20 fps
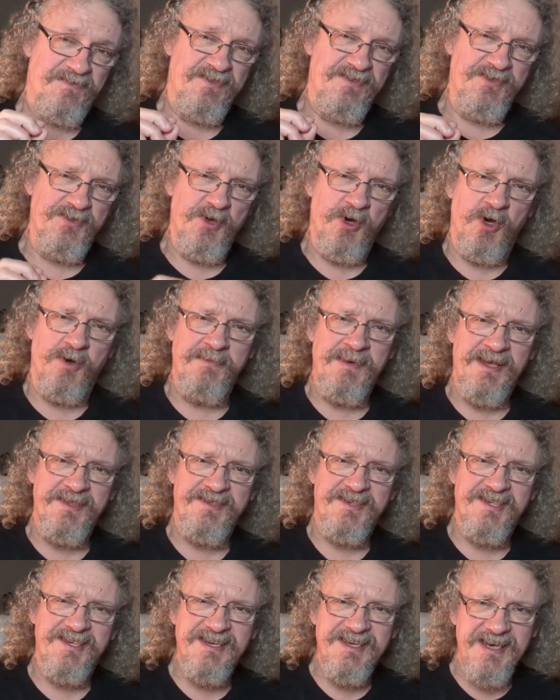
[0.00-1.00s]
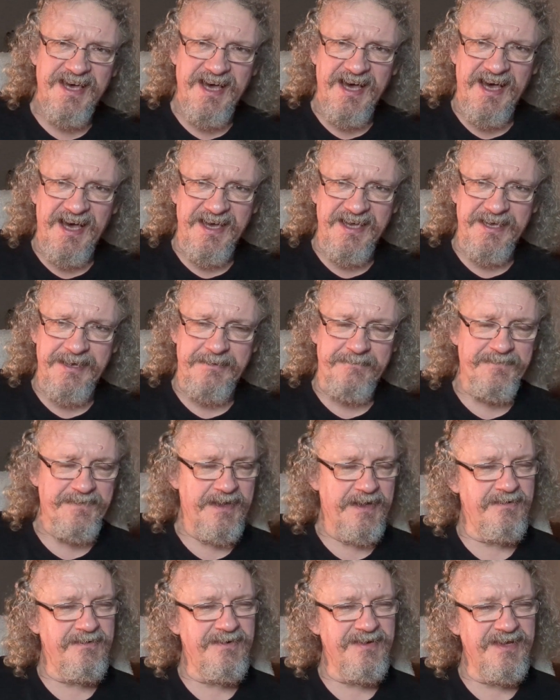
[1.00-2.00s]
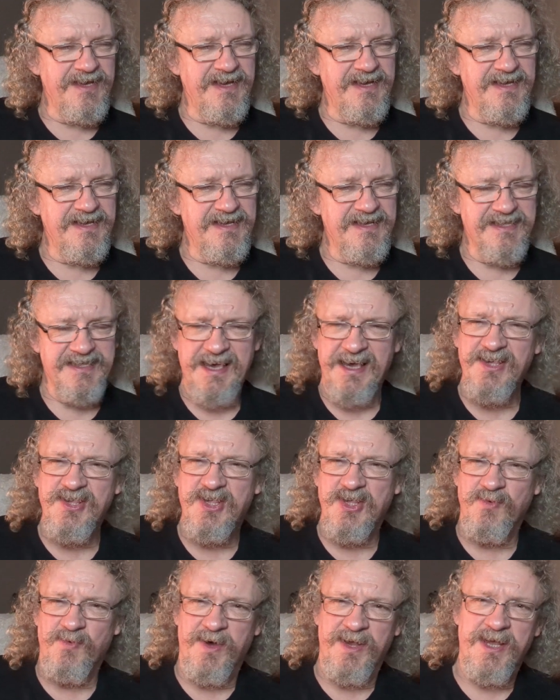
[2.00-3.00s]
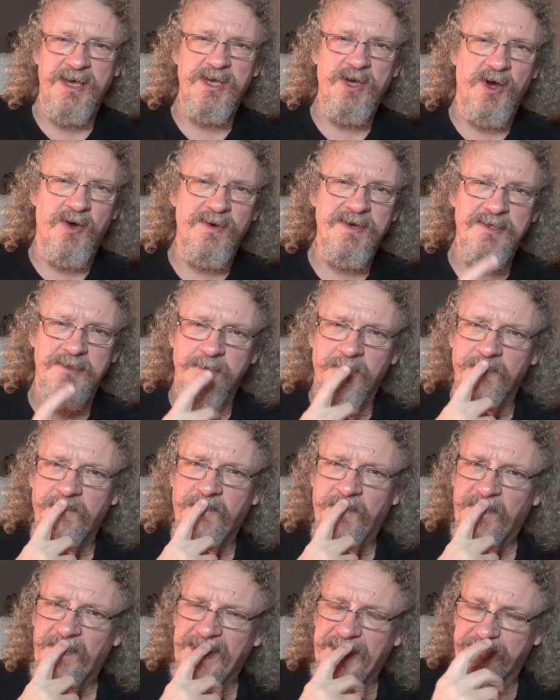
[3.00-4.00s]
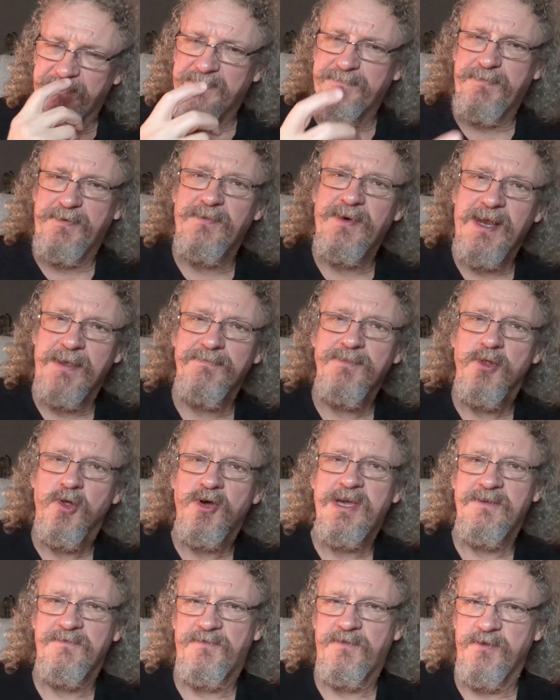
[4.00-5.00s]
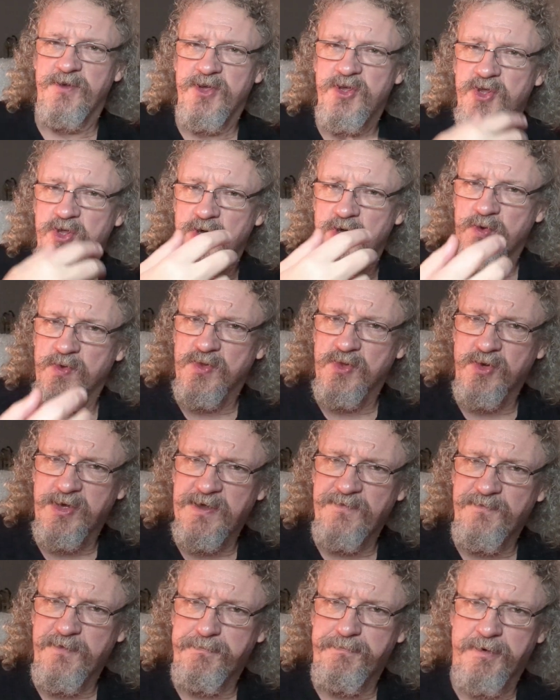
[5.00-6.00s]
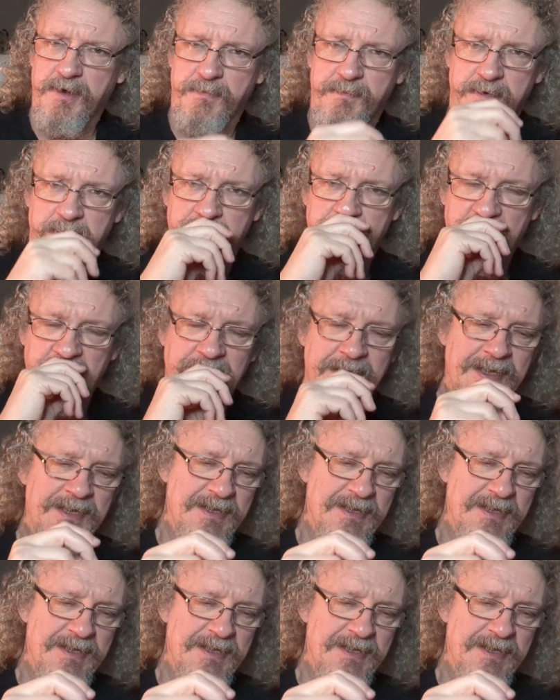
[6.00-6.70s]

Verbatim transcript: No Man's Sky. Now, that's the one I always look for when I'm when I'm looking for issues, looking for problems.